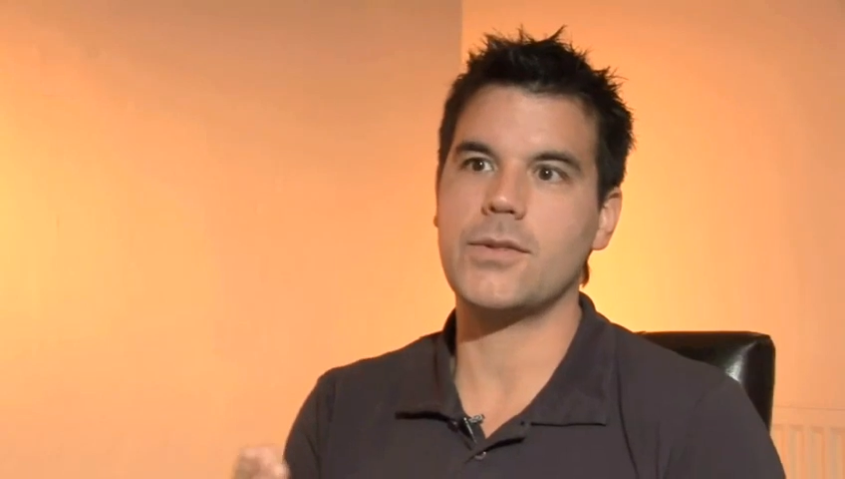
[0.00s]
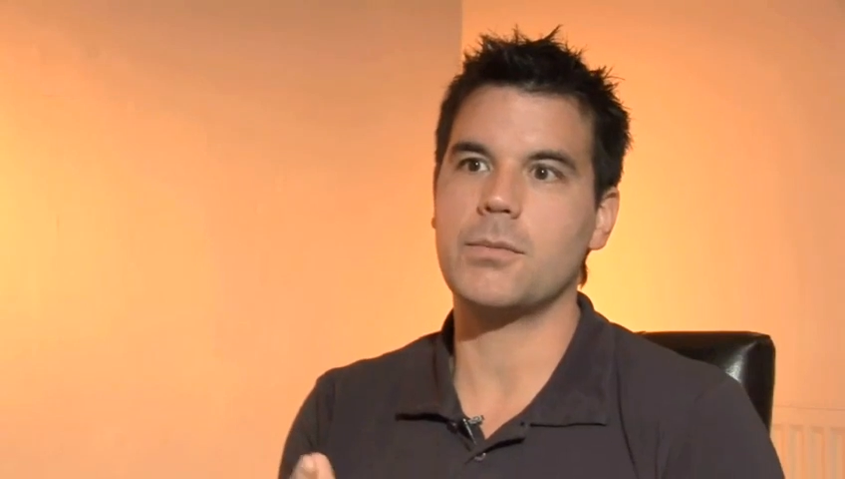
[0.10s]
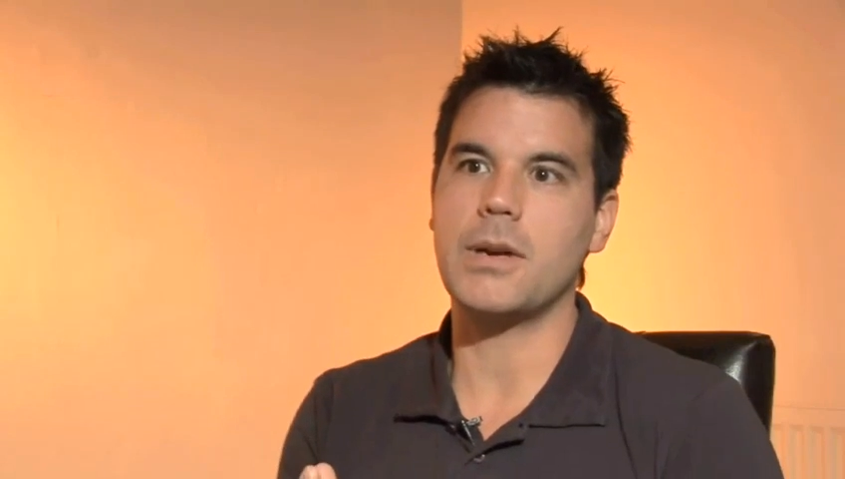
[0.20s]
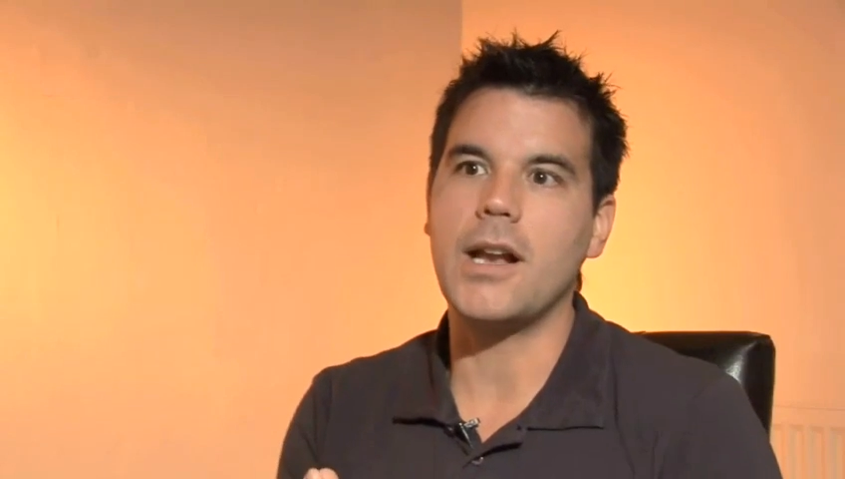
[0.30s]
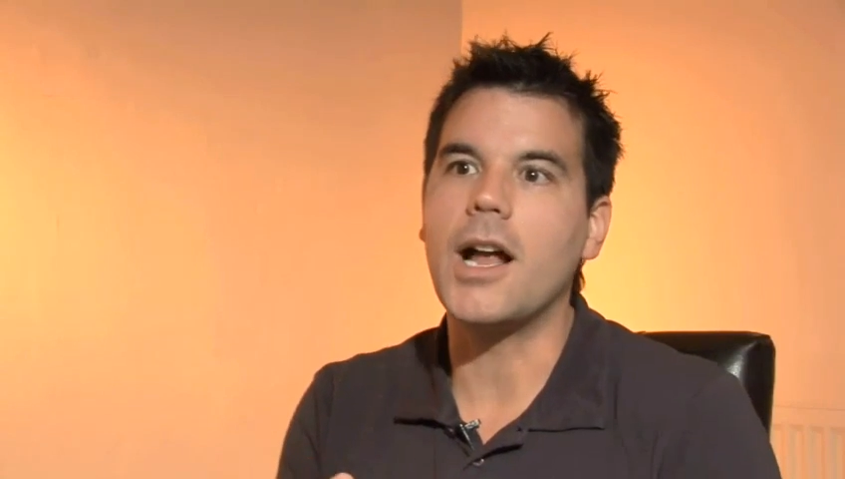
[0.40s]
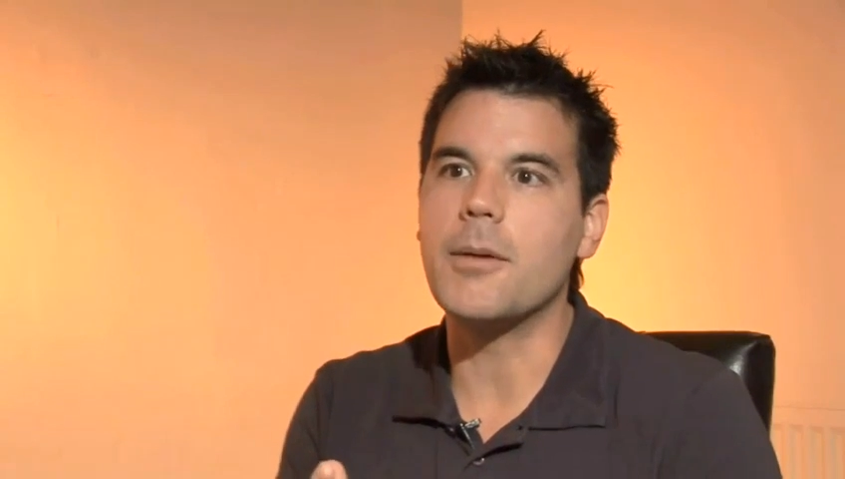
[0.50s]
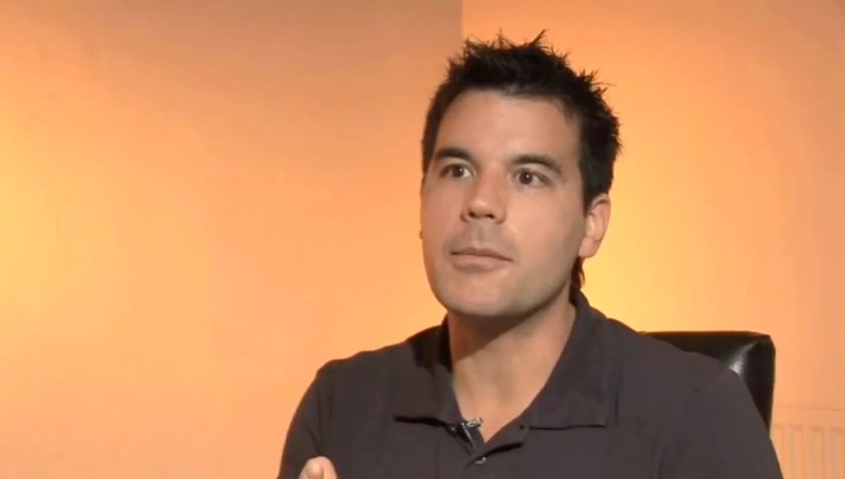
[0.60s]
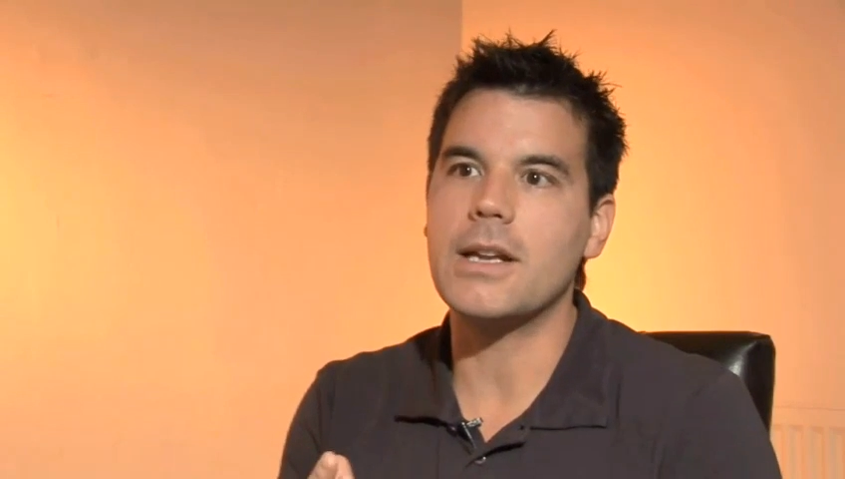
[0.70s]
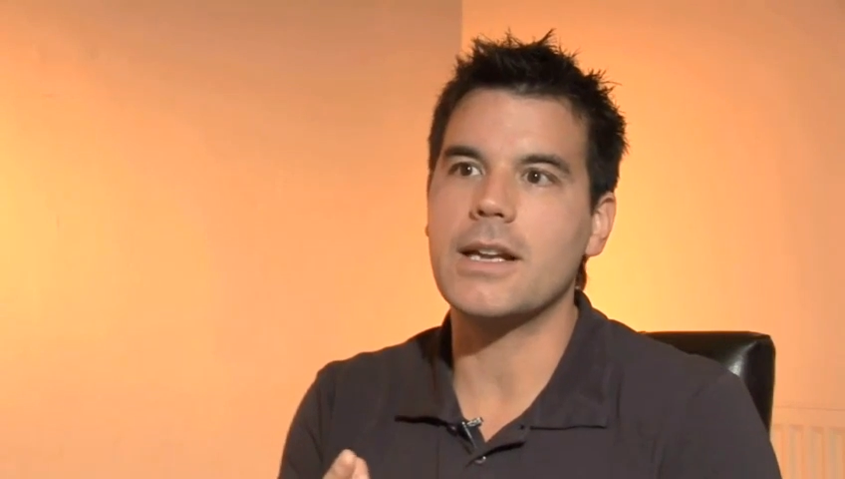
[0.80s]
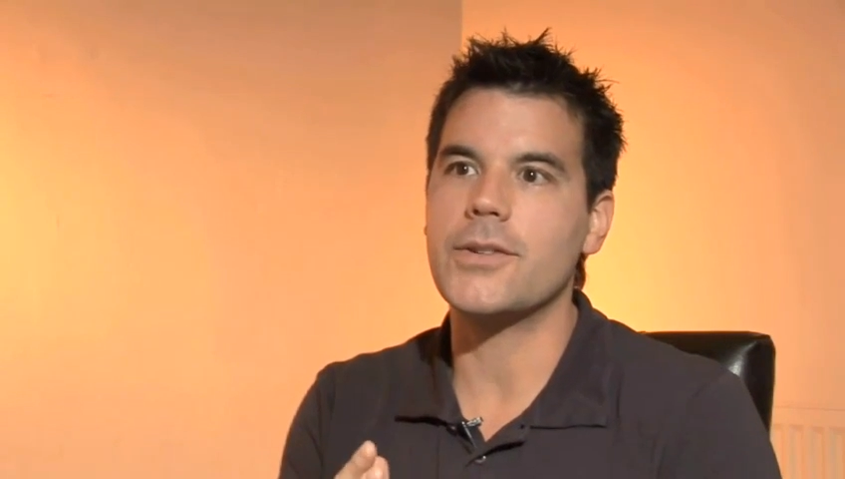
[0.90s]
swell
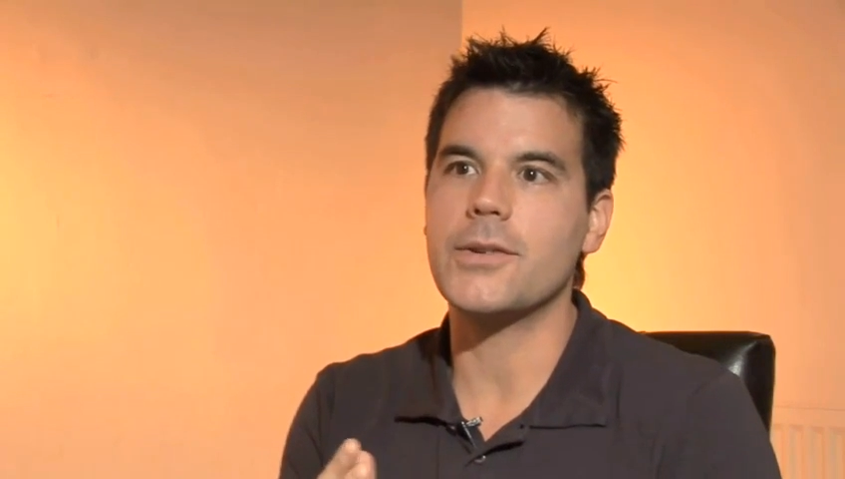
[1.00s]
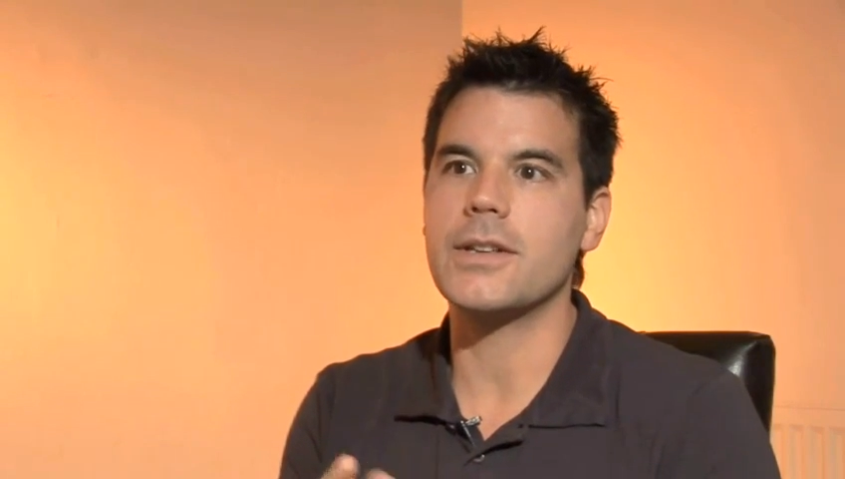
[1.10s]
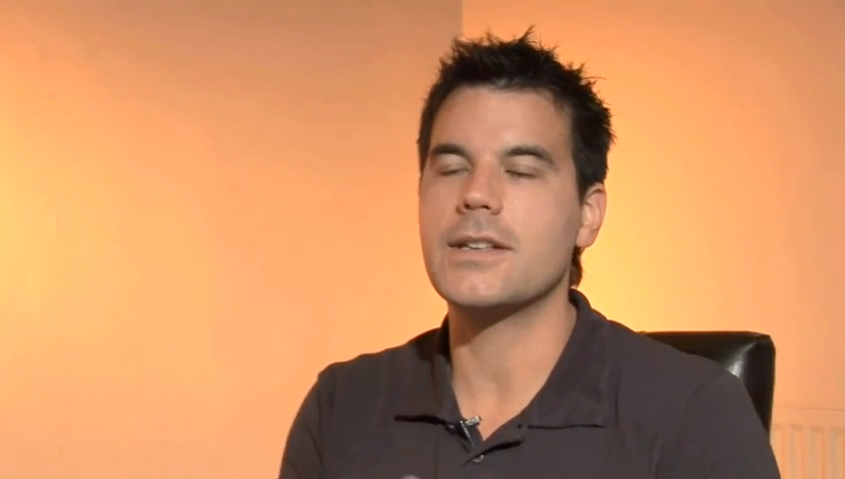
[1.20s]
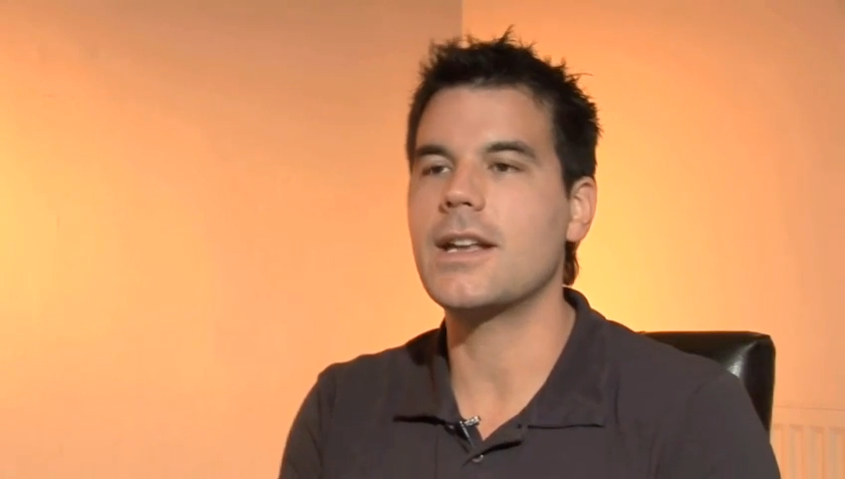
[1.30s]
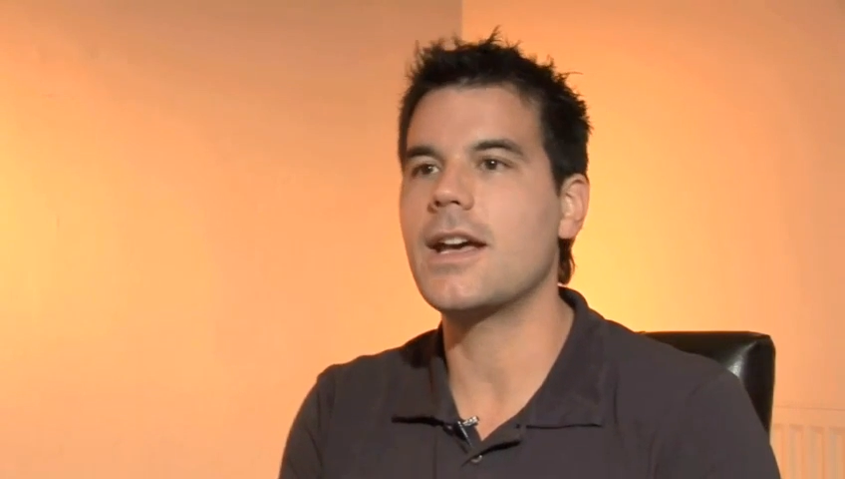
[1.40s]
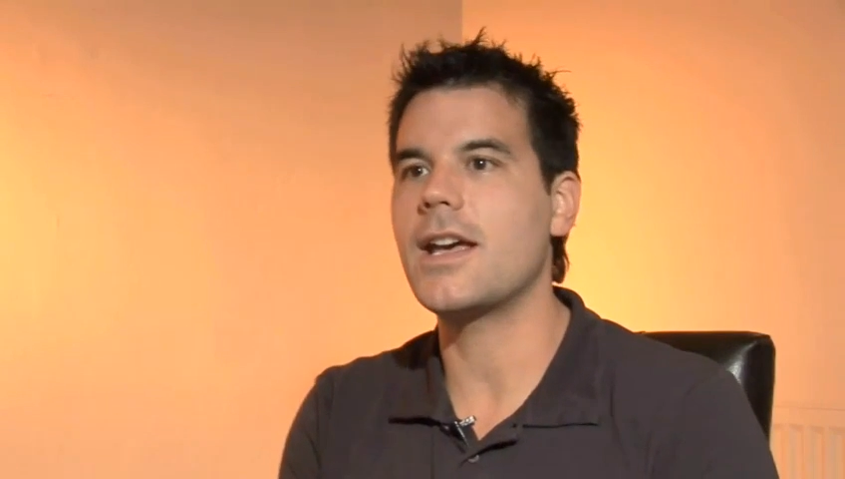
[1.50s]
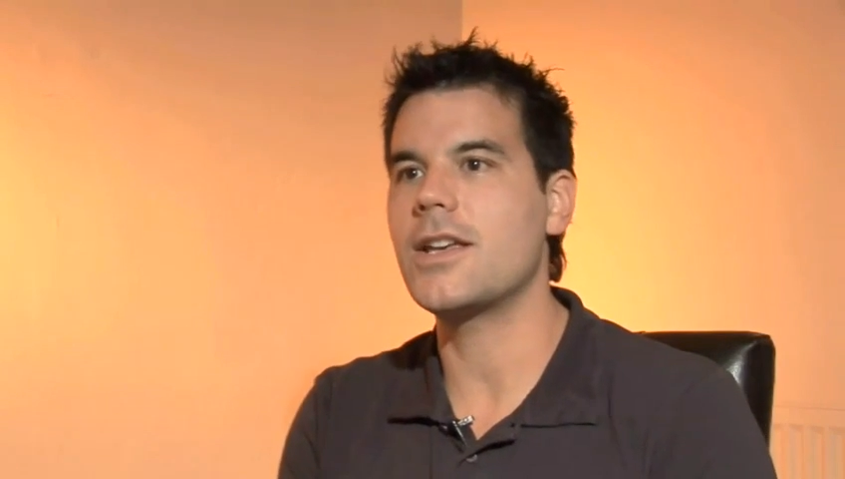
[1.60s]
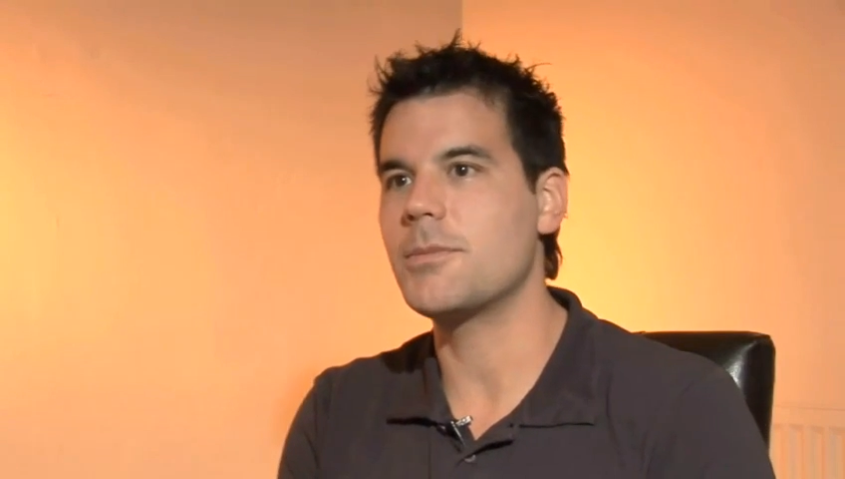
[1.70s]
up later in the day,